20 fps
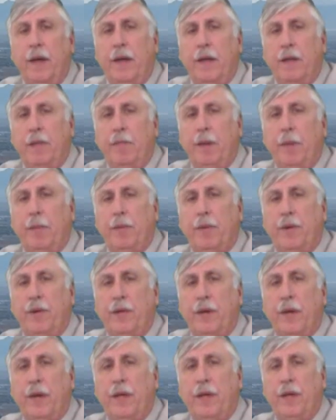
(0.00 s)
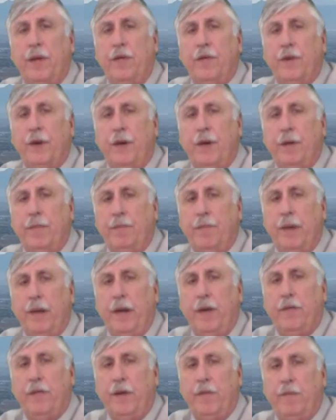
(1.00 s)
The people attending these startup
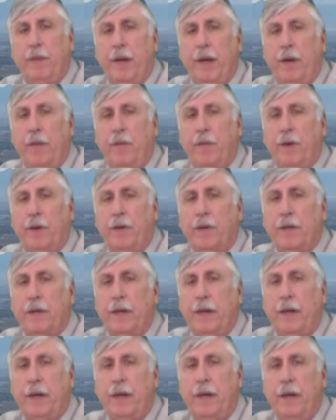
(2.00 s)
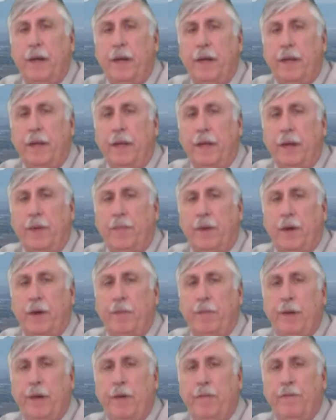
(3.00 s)
meetings have made it real clear that they want
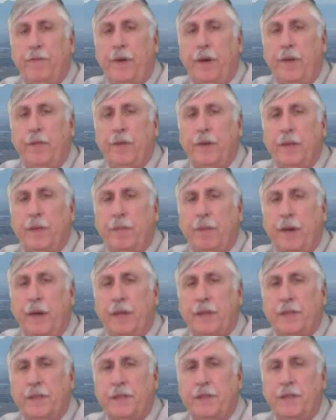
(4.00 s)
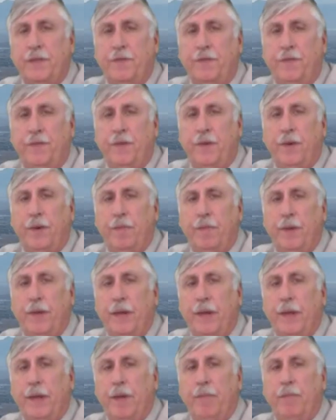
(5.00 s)
to be involved in the process to form
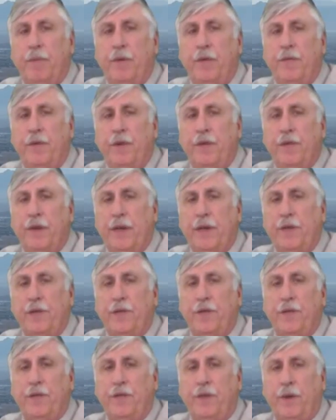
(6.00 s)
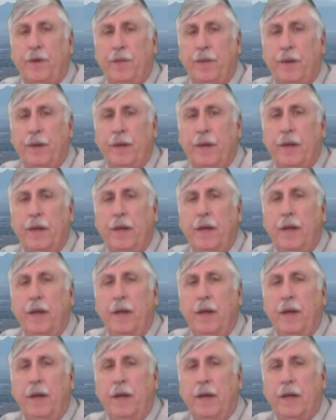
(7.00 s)
and then move this agency forward.
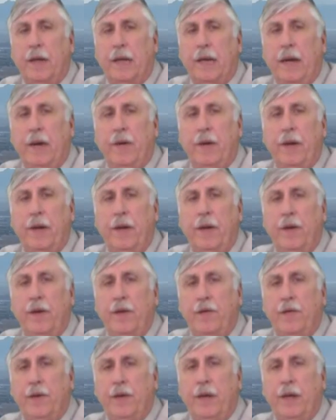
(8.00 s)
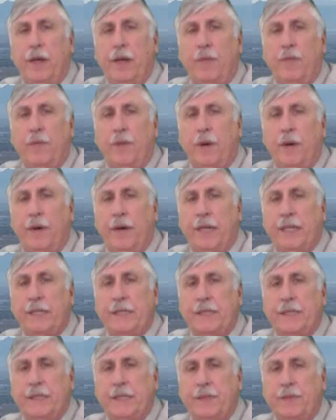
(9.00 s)
The county, city, and water
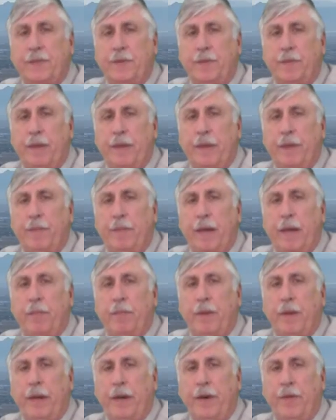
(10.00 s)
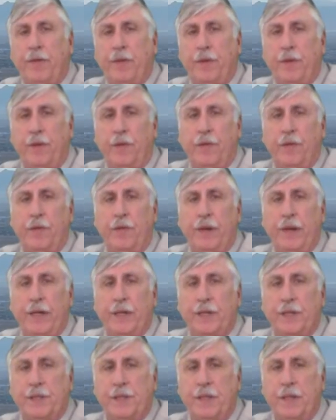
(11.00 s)
agencies will be the main players in this new
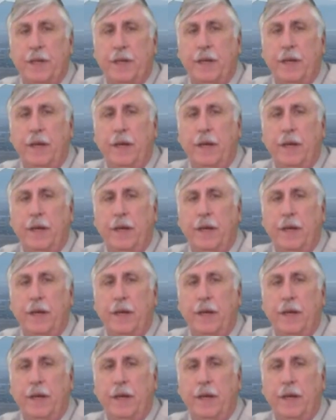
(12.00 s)
agency.